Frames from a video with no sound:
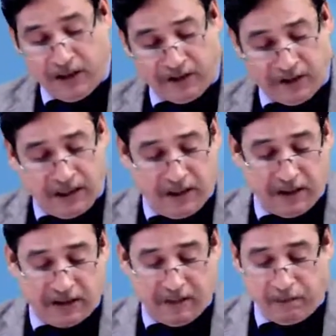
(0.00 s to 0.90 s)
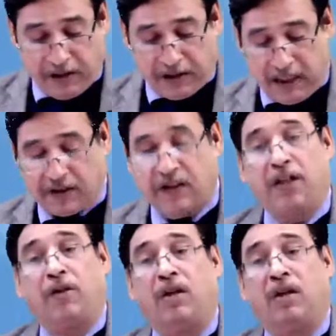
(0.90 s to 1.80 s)
Standard simply says
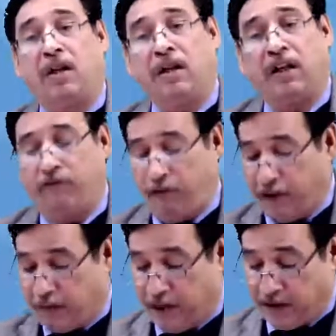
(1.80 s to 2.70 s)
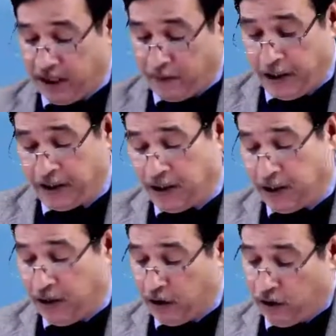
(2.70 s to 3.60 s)
that non-current investments are
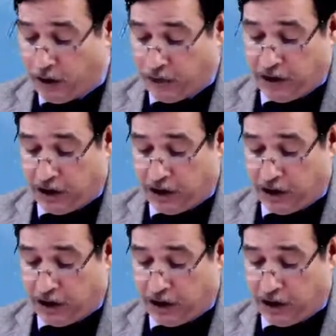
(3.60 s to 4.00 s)
basically those which